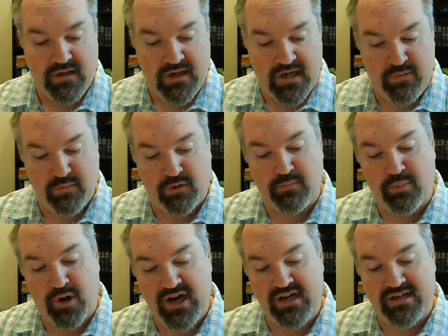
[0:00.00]
He will
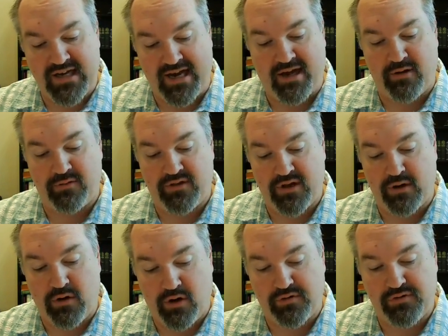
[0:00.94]
break down
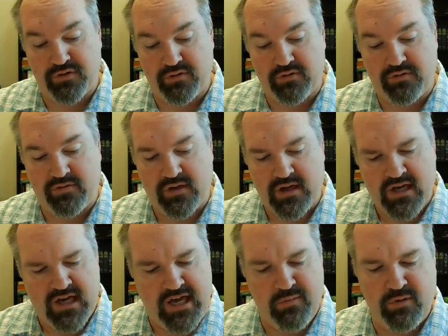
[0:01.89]
their altars.
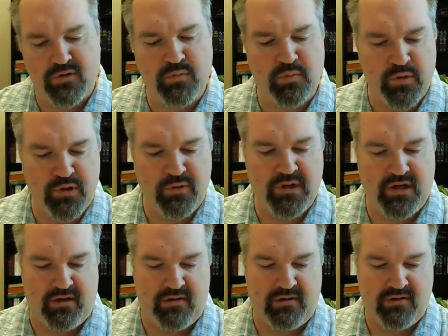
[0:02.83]
He will
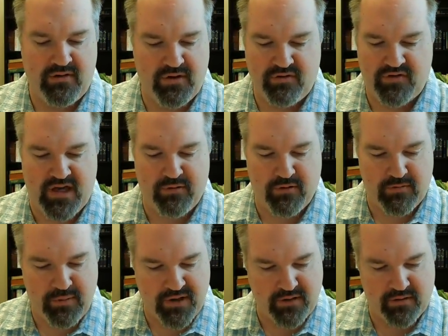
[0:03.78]
ruin their
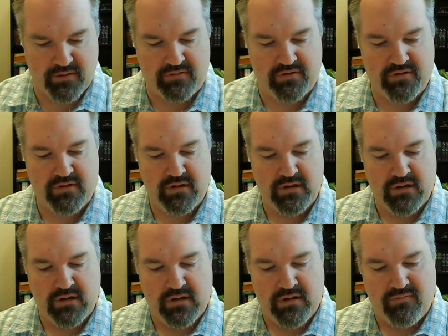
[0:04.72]
sacred pillars.
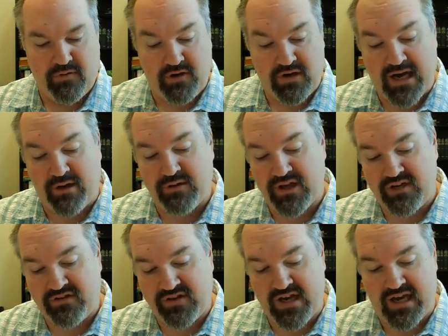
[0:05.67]
For now they
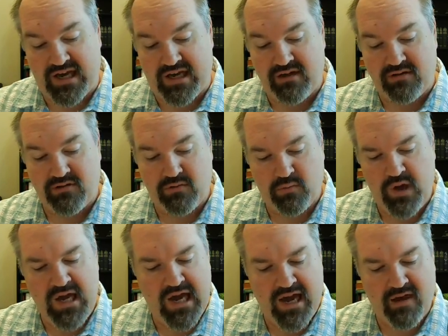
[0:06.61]
say,
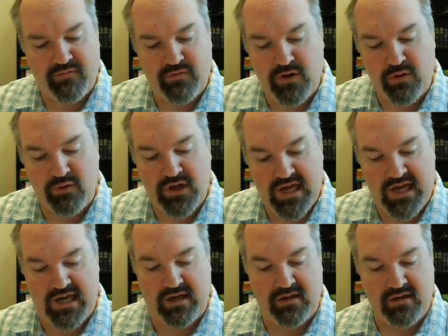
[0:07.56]
We have no
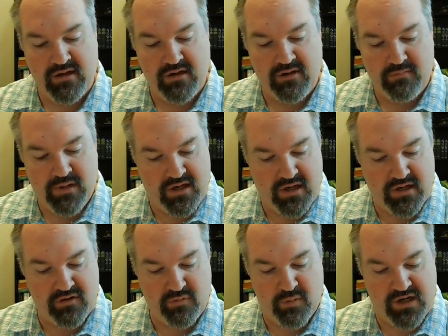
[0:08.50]
king,
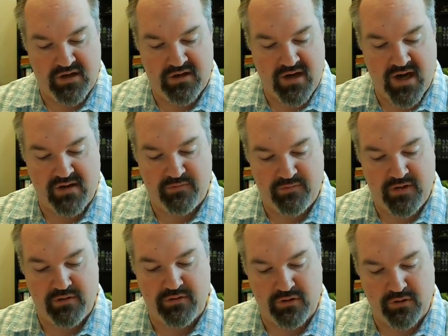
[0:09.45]
because we did not
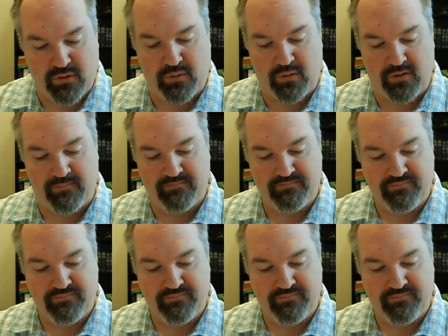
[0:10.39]
fear the Lord.